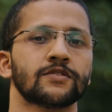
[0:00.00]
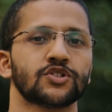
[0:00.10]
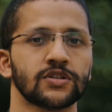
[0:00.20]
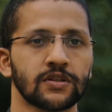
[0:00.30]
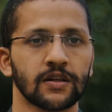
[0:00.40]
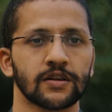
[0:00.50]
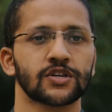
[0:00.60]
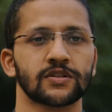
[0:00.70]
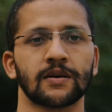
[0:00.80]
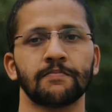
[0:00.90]
Chitra
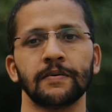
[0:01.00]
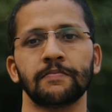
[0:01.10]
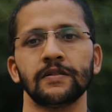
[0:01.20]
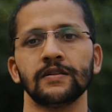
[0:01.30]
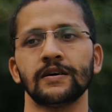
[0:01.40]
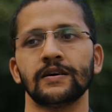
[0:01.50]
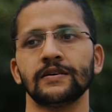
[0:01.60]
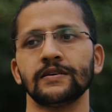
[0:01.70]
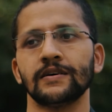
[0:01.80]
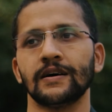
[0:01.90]
Nakshatra people
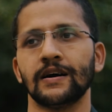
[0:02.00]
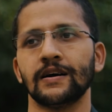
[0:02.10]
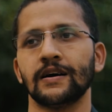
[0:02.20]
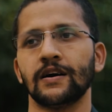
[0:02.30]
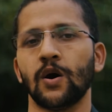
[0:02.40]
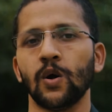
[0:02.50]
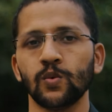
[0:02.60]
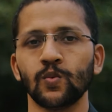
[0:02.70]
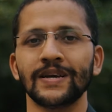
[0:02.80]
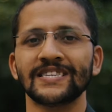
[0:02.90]

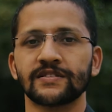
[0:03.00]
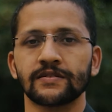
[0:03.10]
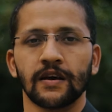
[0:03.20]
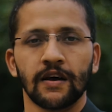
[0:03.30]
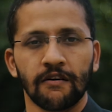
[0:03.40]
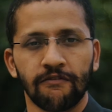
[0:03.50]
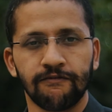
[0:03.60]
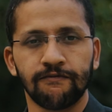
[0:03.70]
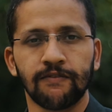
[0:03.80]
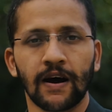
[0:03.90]
always
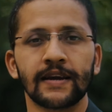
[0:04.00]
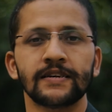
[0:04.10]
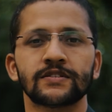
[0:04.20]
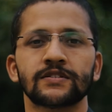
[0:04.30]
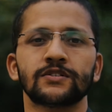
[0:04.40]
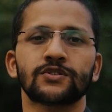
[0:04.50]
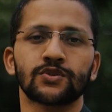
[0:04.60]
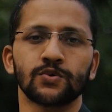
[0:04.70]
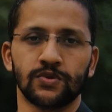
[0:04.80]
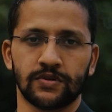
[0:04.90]
finds the
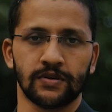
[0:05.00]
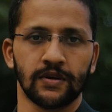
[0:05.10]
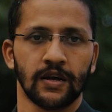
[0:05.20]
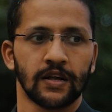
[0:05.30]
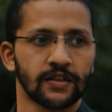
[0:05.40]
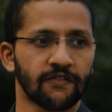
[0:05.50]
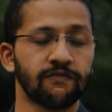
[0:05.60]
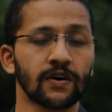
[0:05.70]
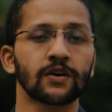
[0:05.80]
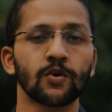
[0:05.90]
truth. The
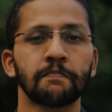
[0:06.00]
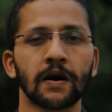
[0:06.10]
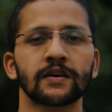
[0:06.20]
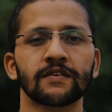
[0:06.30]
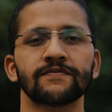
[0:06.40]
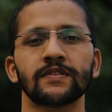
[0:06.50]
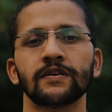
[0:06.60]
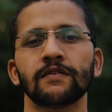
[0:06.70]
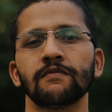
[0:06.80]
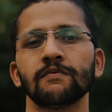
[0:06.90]
Virgo part of the